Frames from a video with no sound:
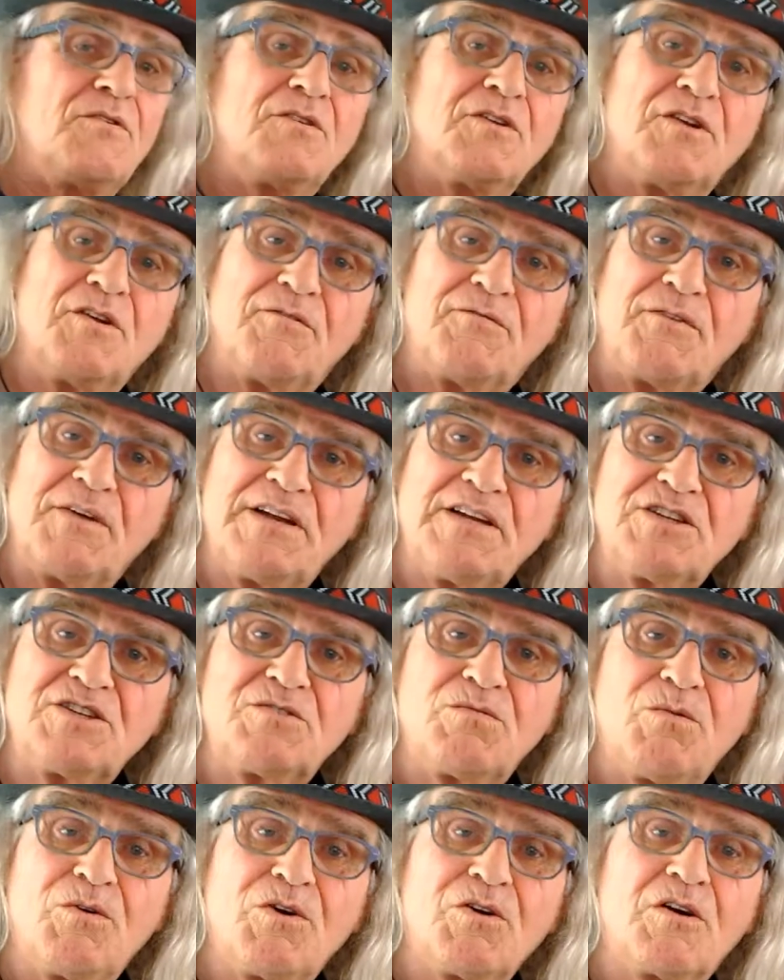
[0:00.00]
the
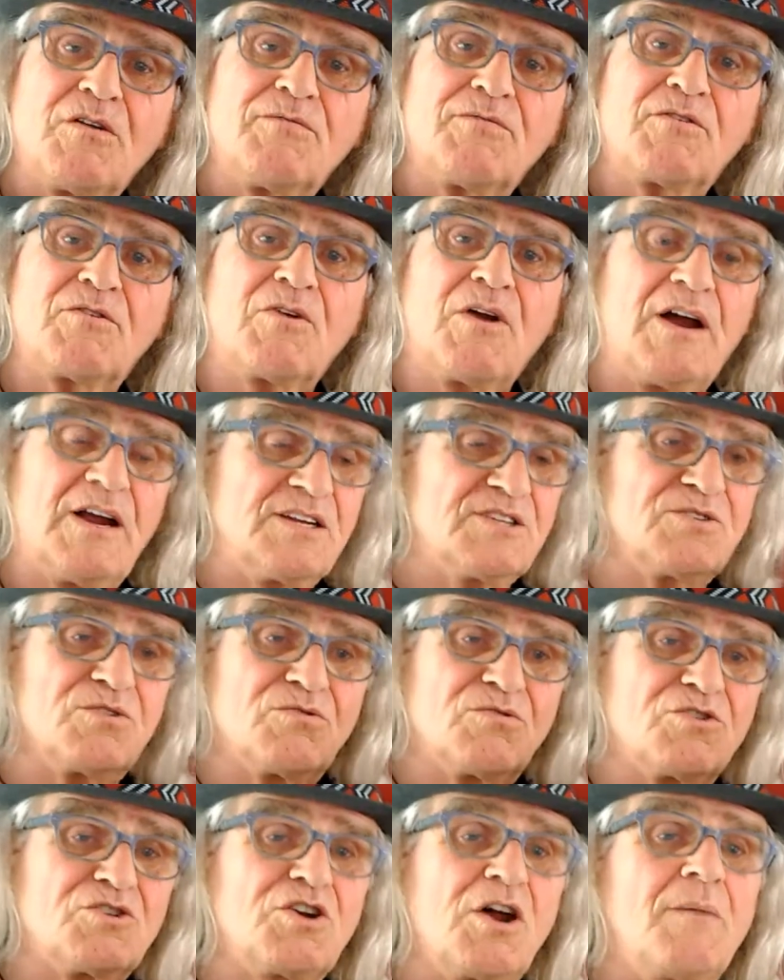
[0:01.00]
finished work of Christ,
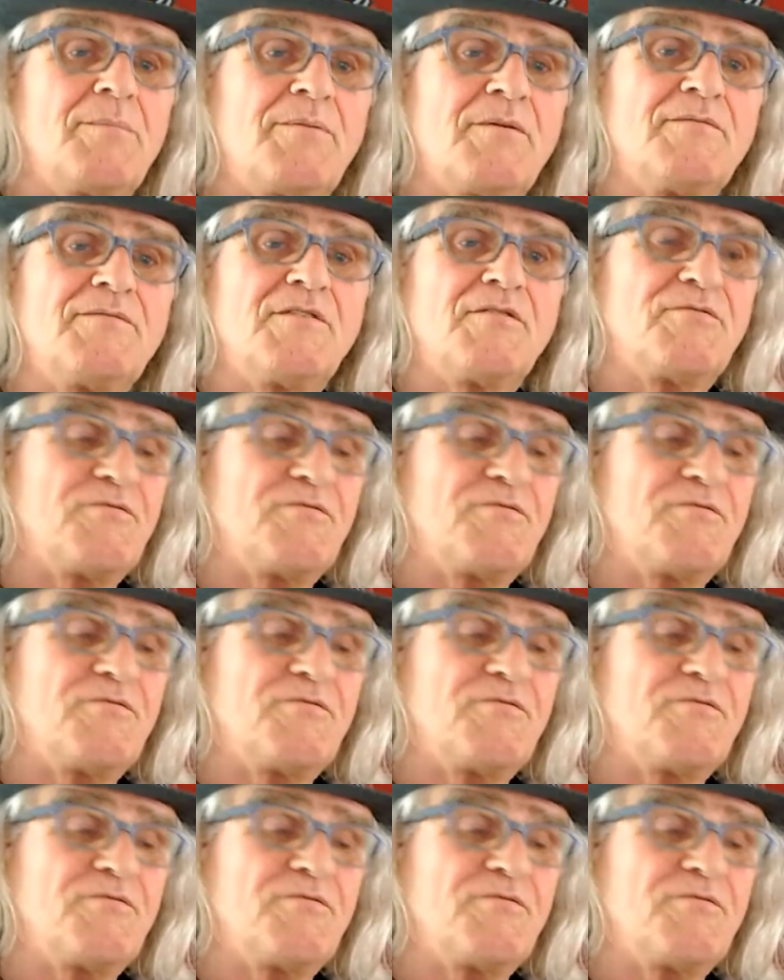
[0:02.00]
on top of the